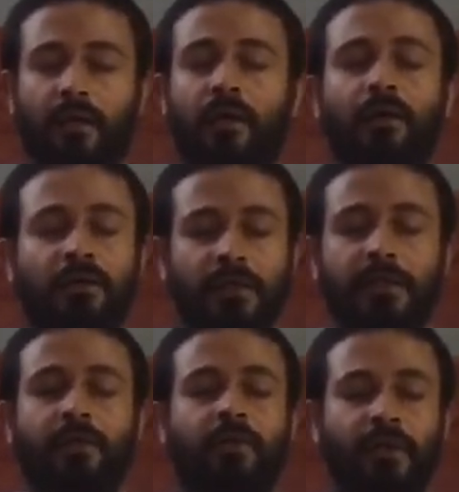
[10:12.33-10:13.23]
all the
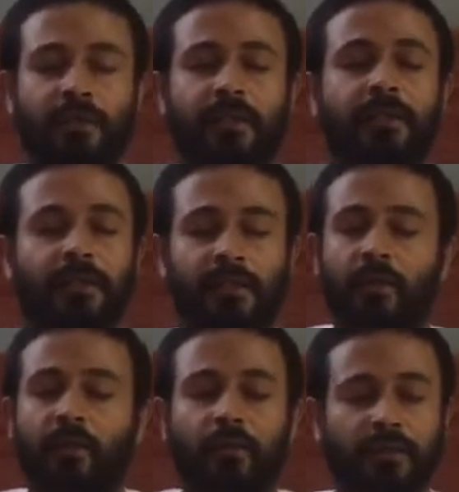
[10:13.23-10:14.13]
yogic technique,
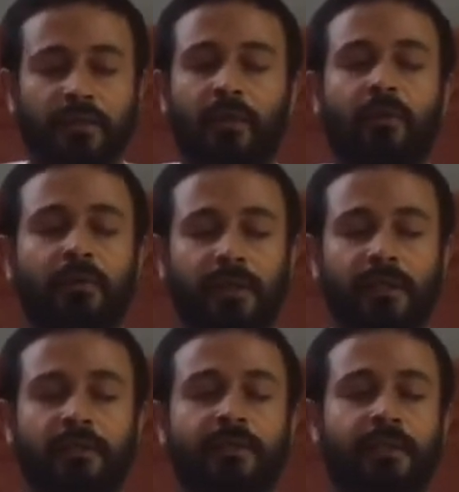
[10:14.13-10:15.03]
all the
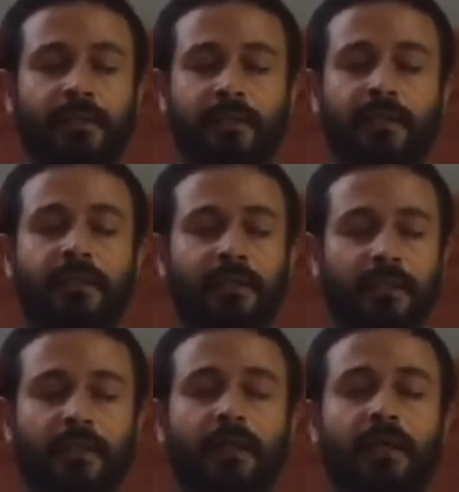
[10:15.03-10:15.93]
Oriental technique
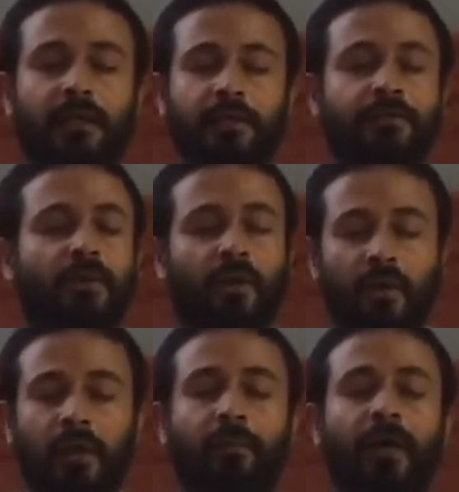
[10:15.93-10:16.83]
it's
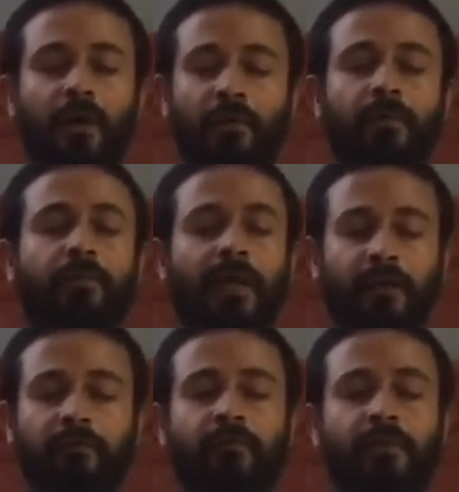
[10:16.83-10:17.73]
all about
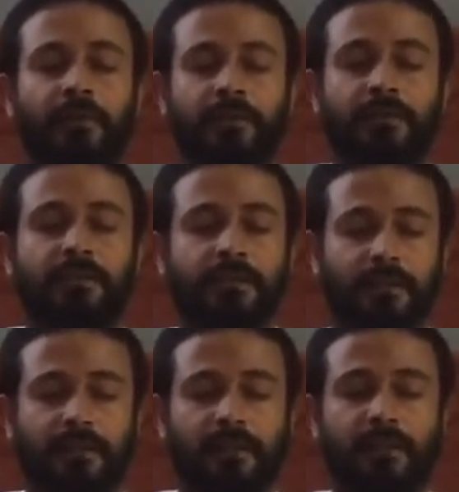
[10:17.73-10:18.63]
mindfulness,
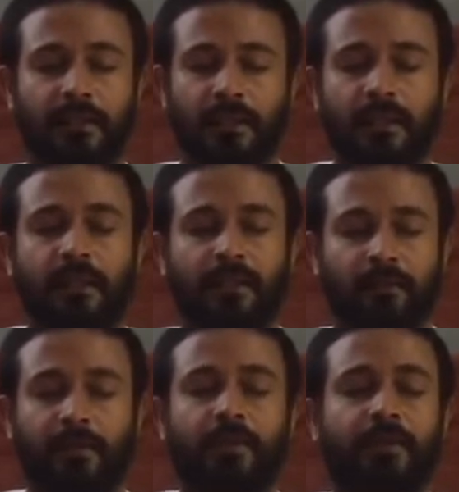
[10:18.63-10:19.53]

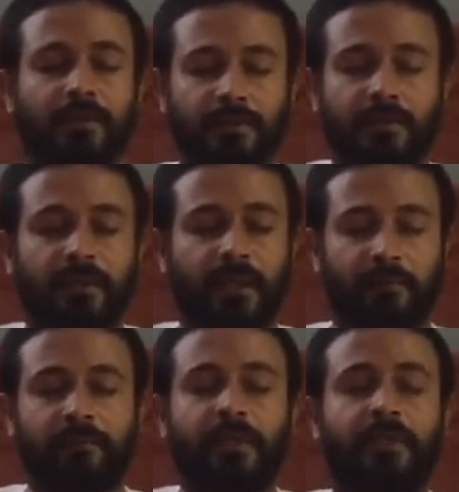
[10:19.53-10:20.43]
because
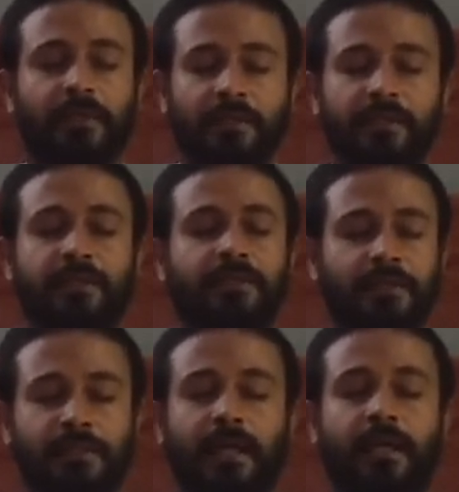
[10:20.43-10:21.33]
every energy is
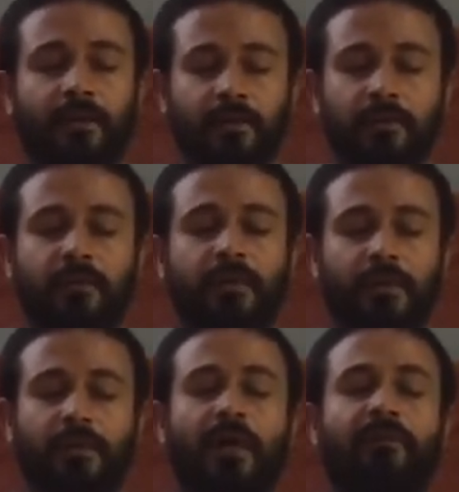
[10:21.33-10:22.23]
inside you.
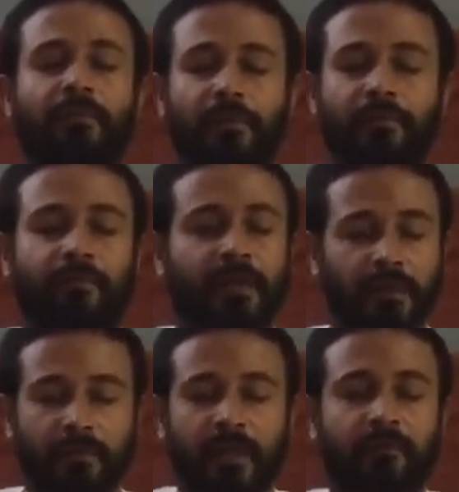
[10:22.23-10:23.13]
You have to be very
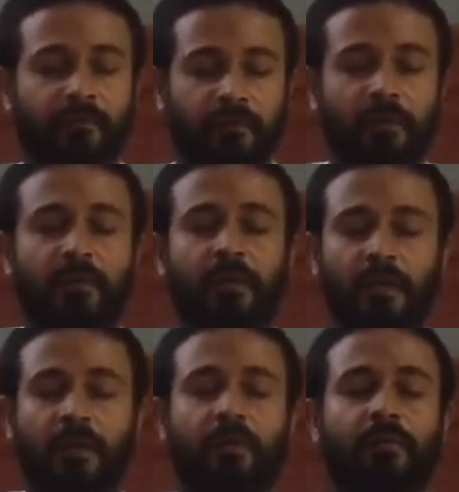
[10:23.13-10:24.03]
mindful
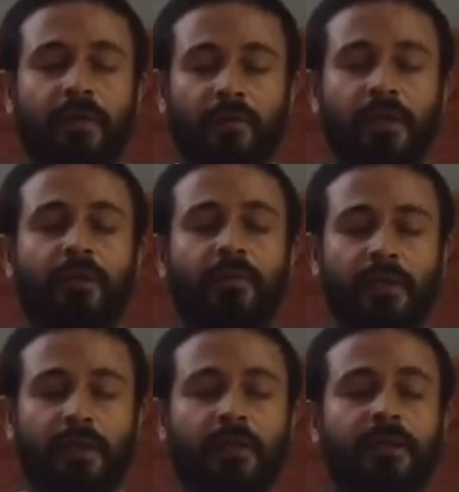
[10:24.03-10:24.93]
when you are
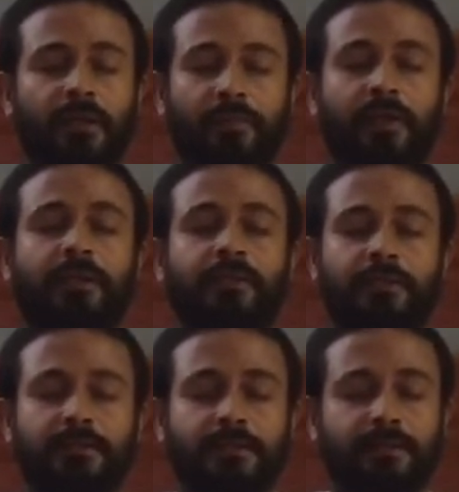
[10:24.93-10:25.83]
doing a
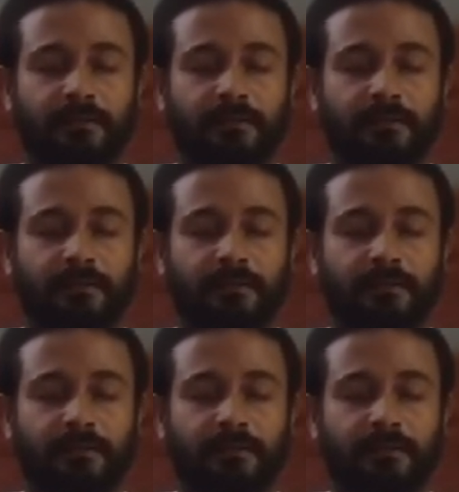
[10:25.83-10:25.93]
practice.